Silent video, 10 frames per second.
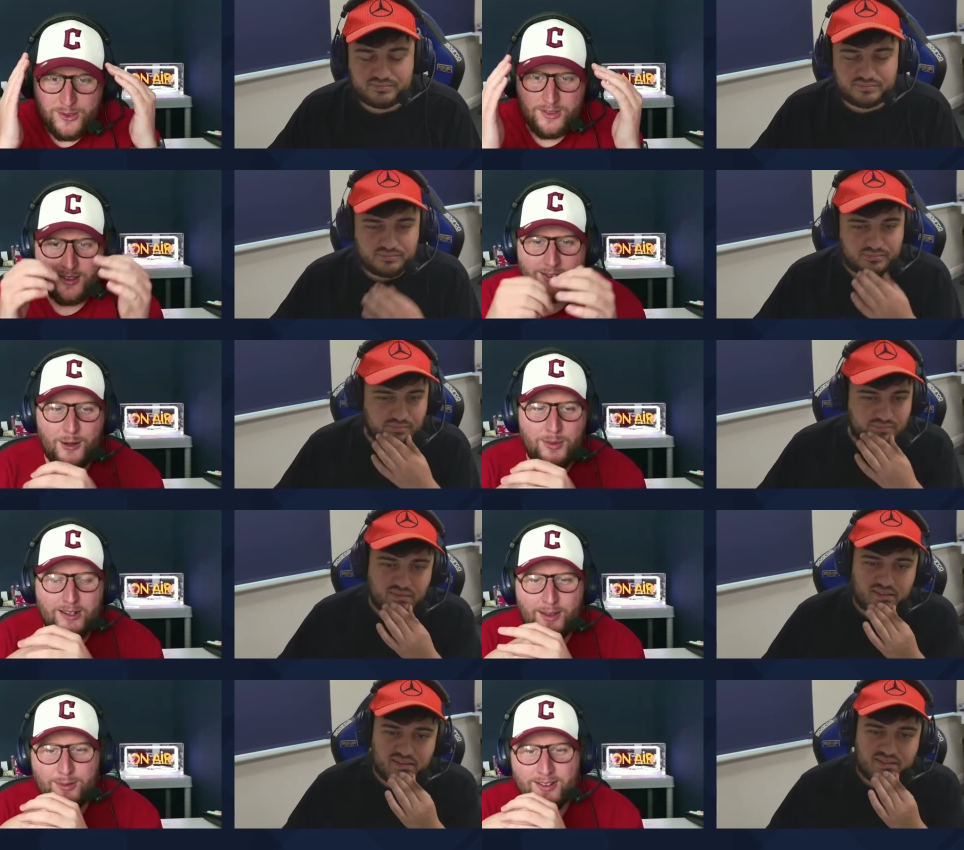Speaker 1: is it's going to be the
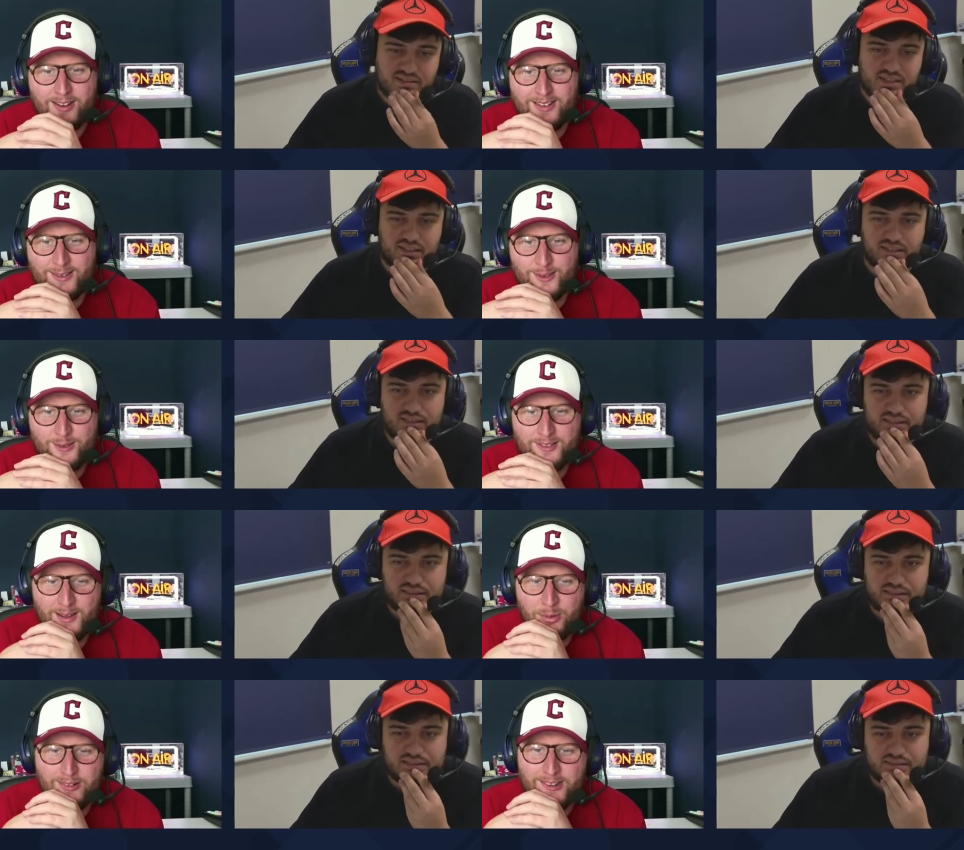Cleveland Guardians uh,
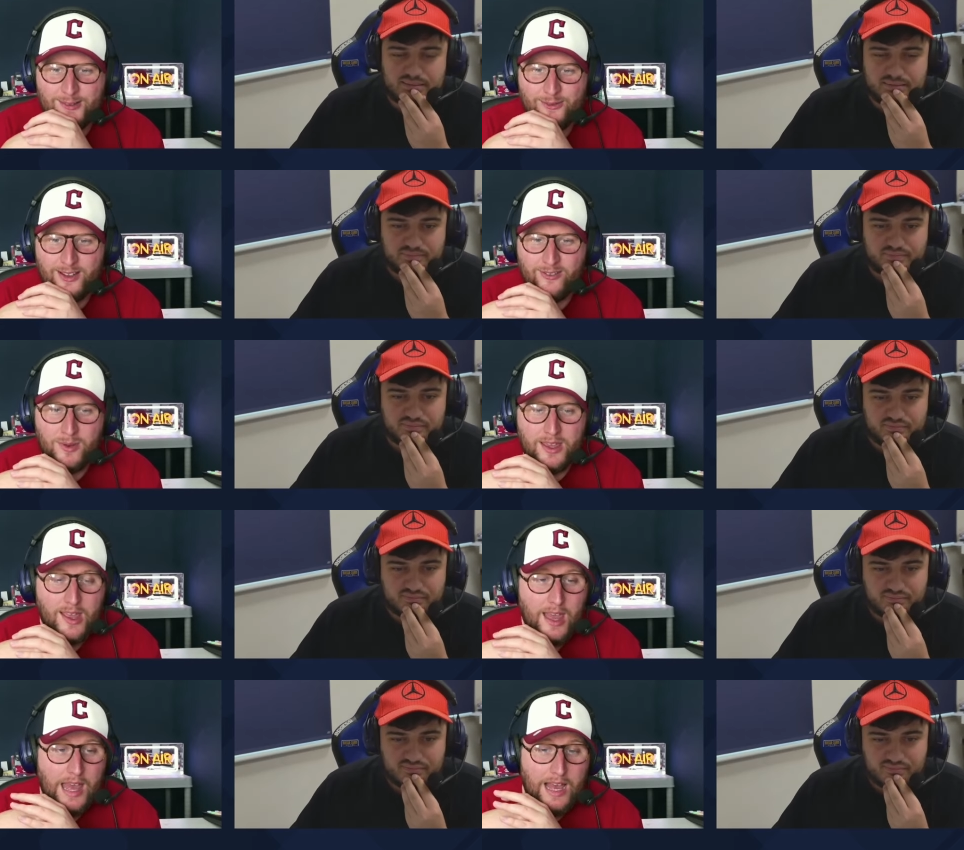progressive field for me,
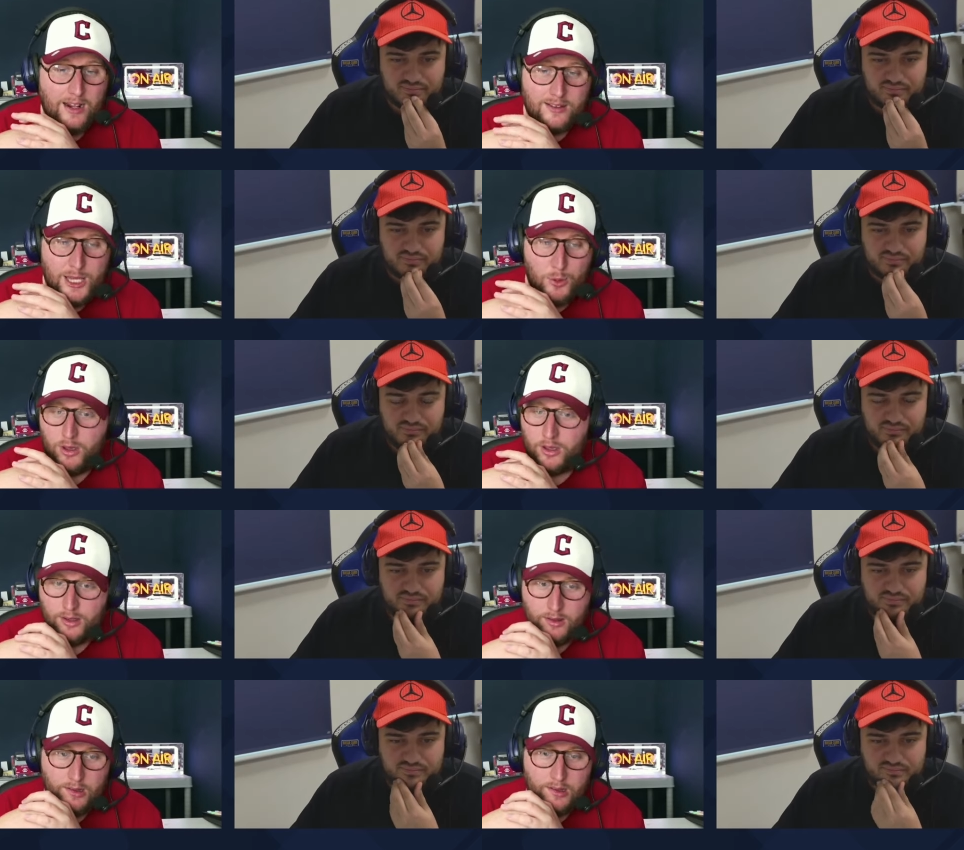and I'll tell you why.
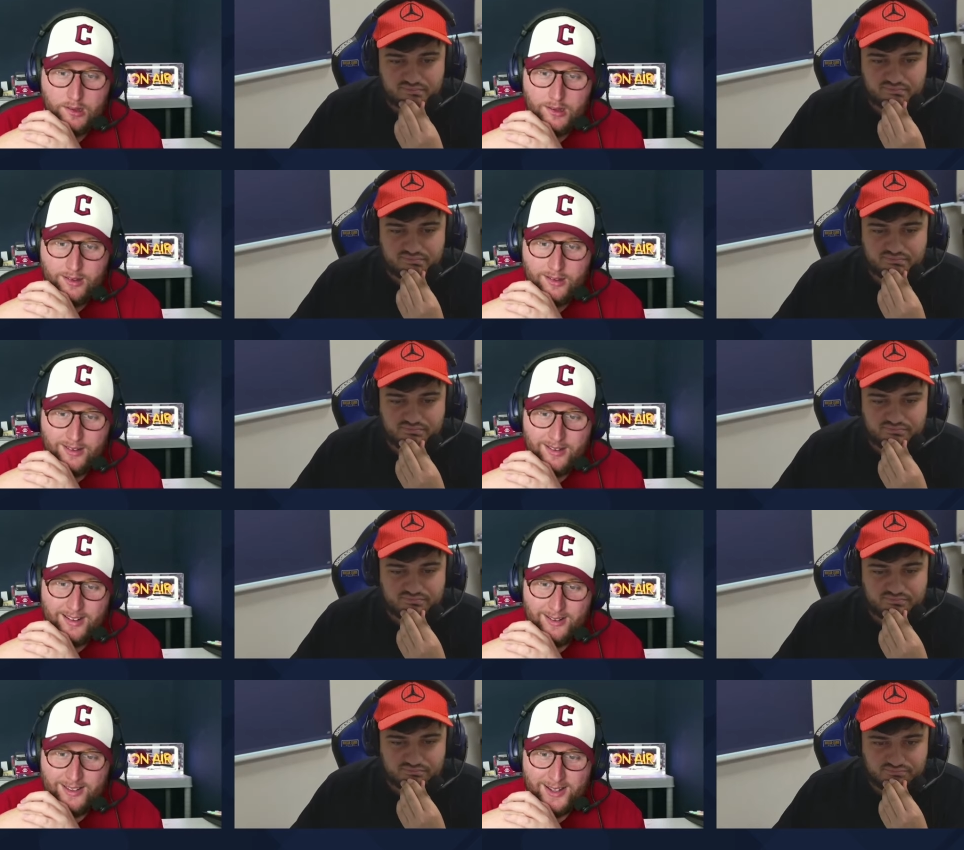And
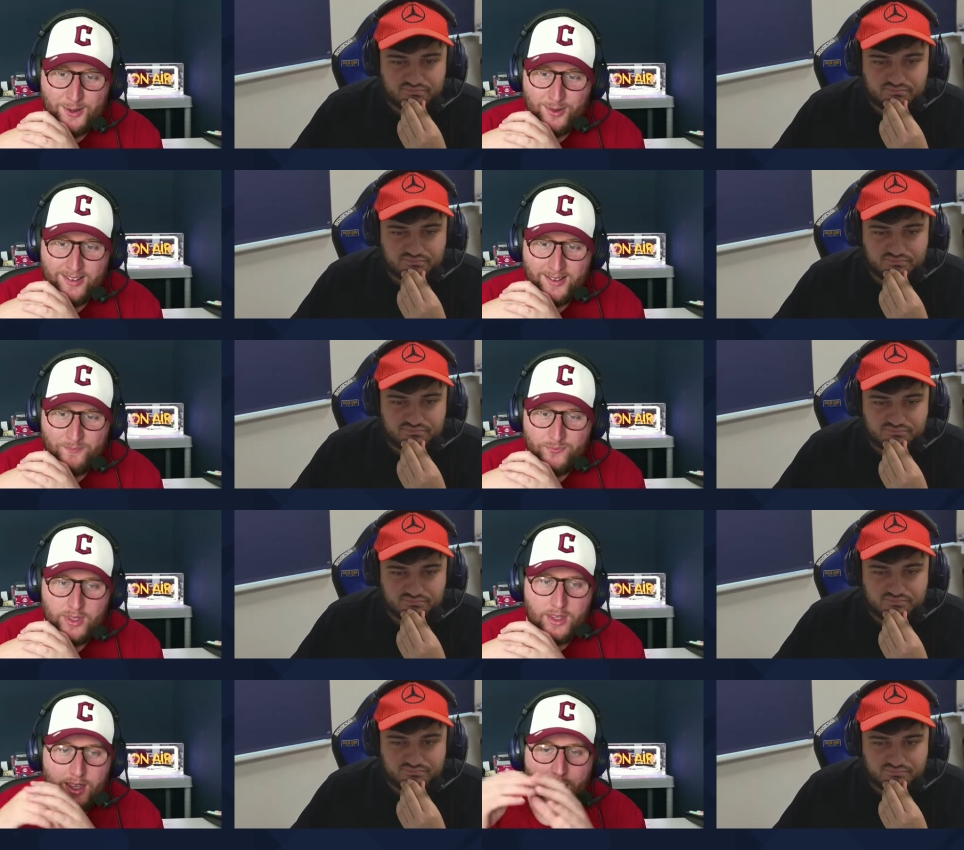I'll tell you why.
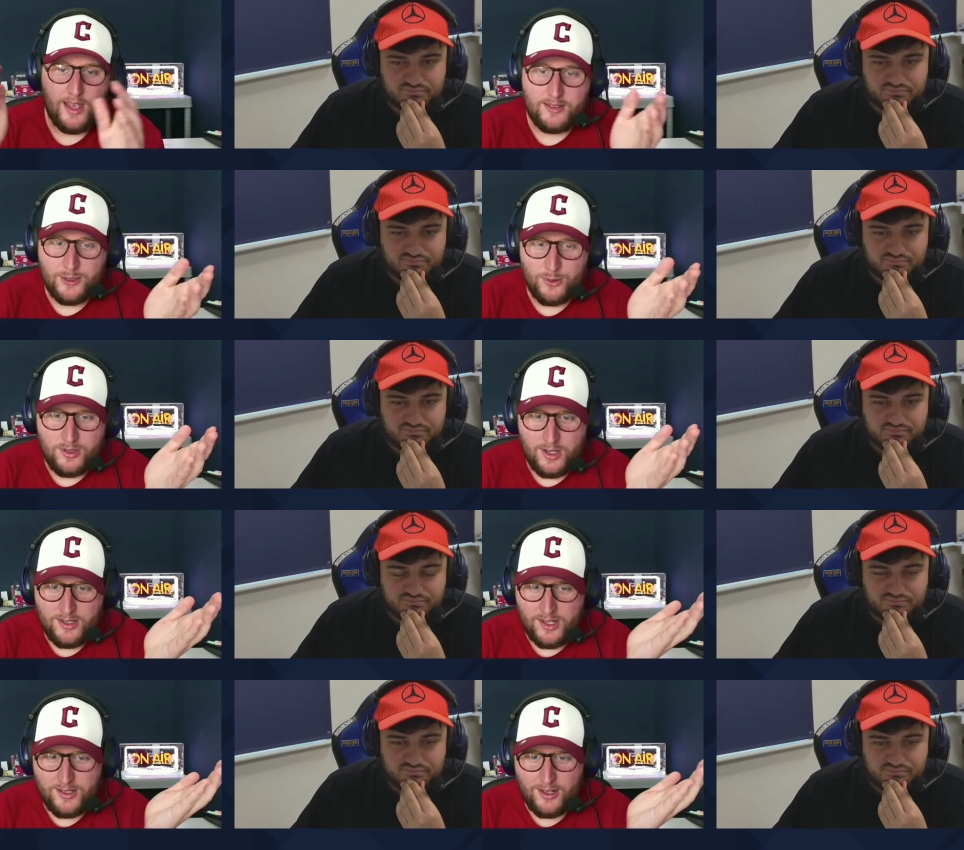As Enzo said,
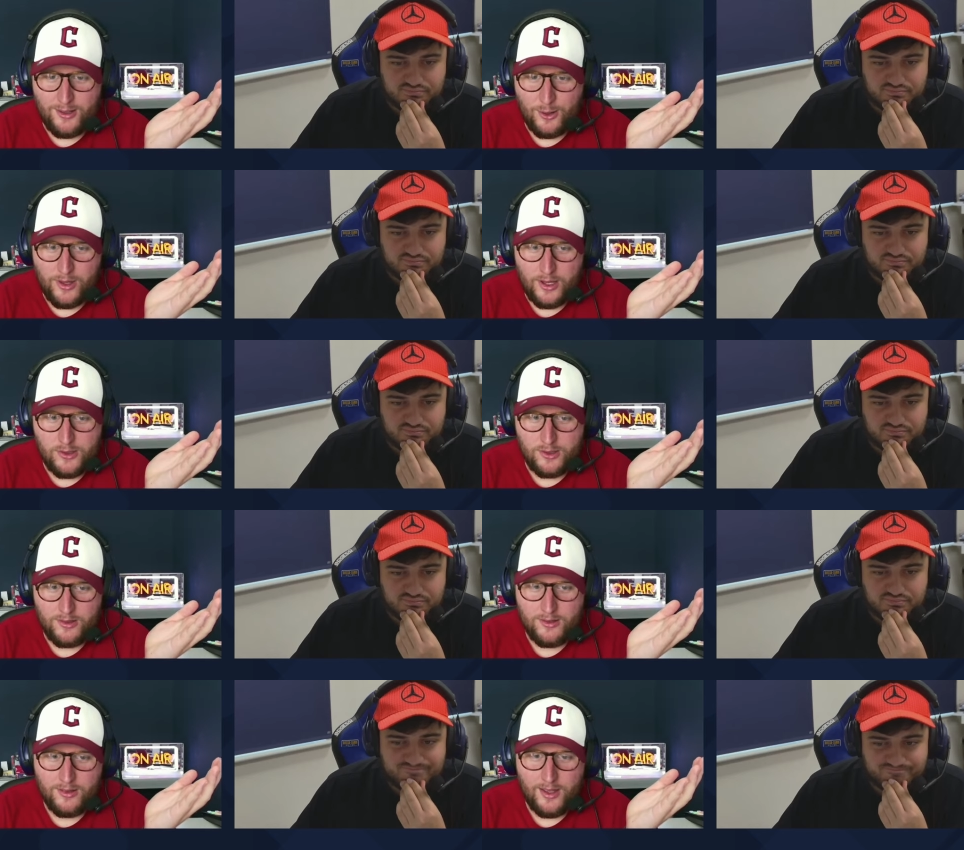city centre location.
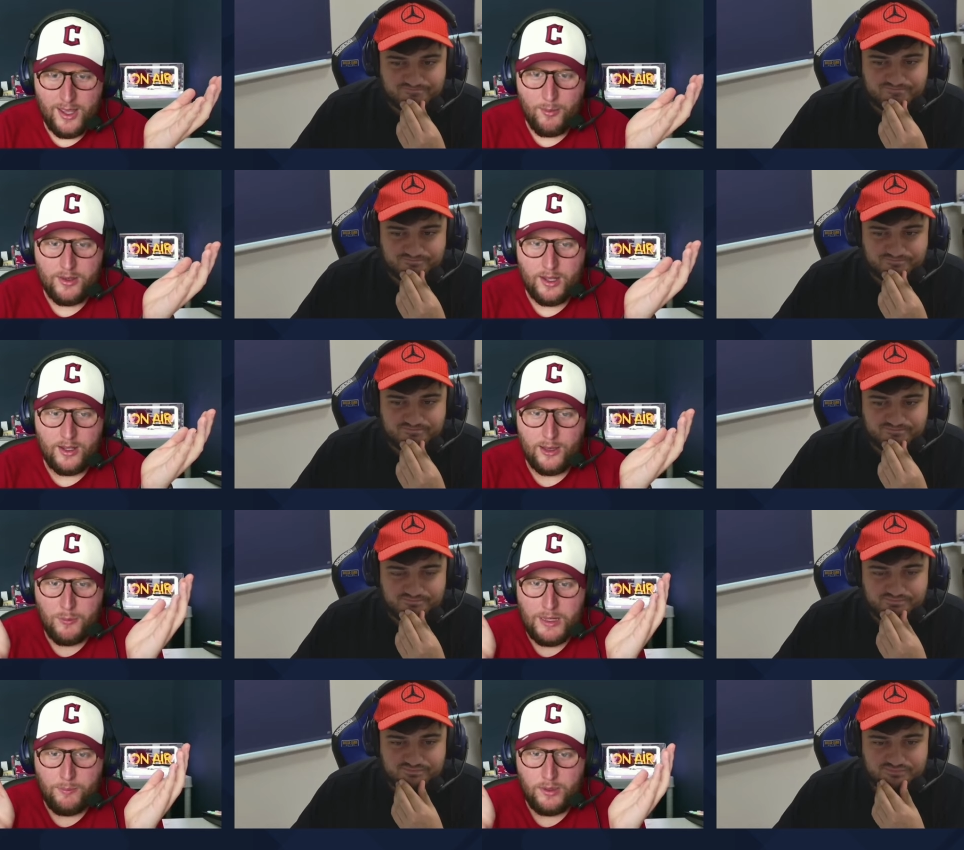Um, I think a lot of
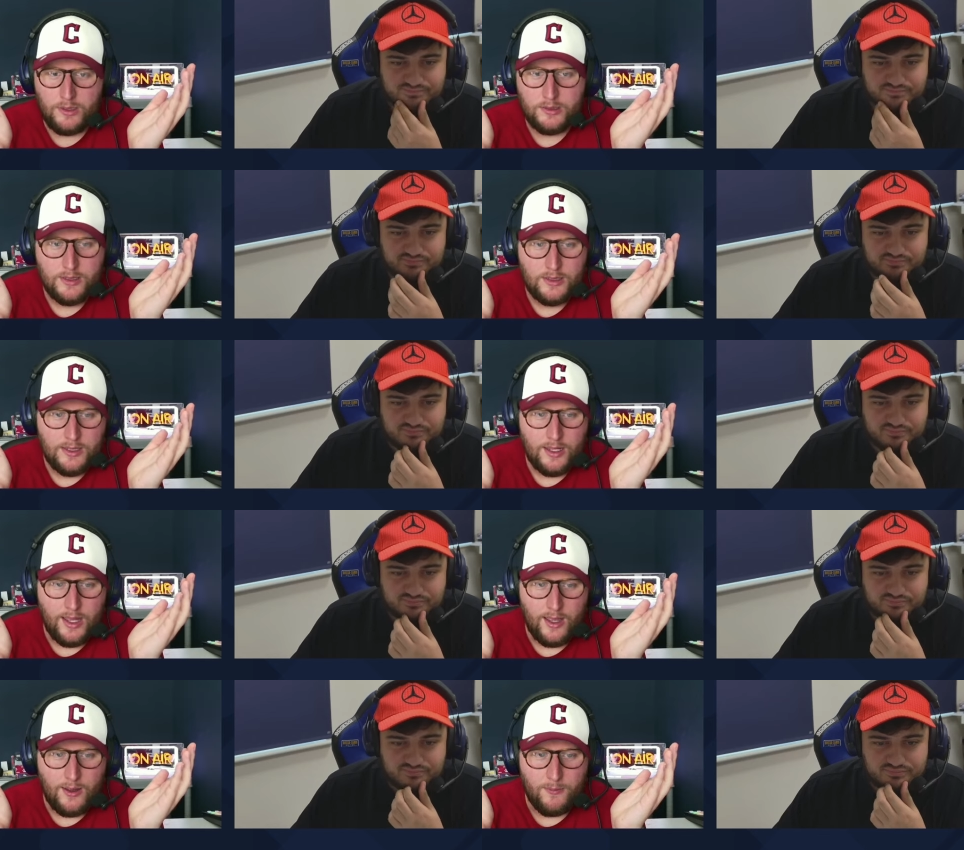people
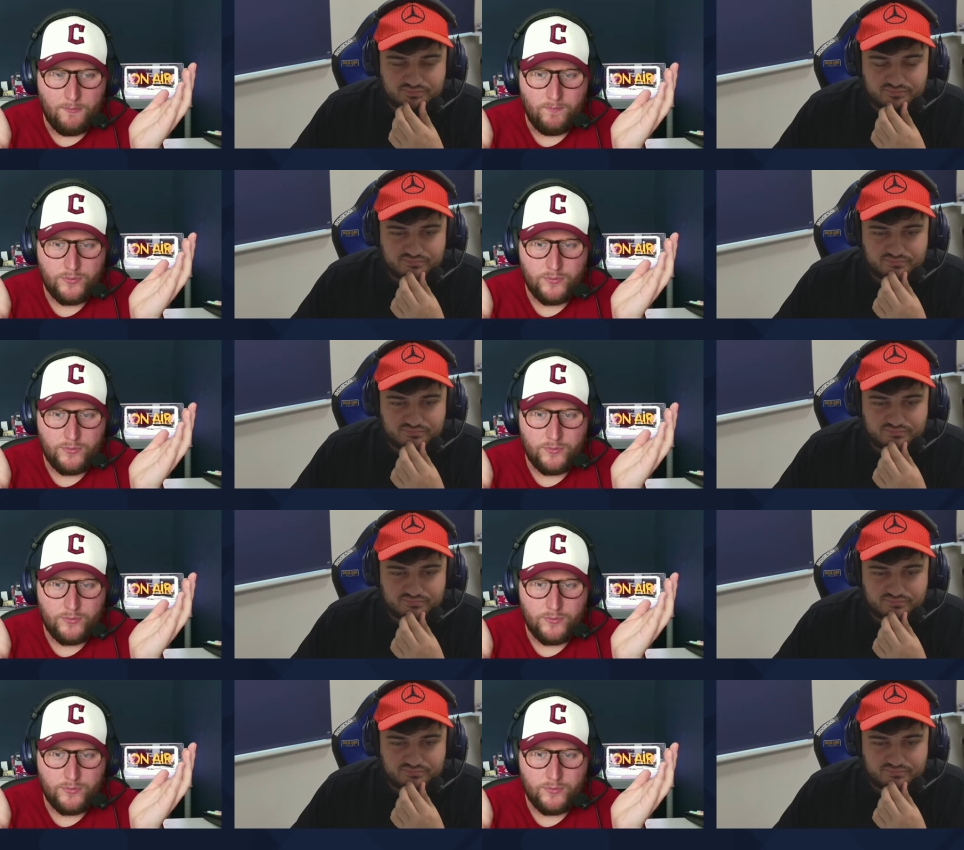um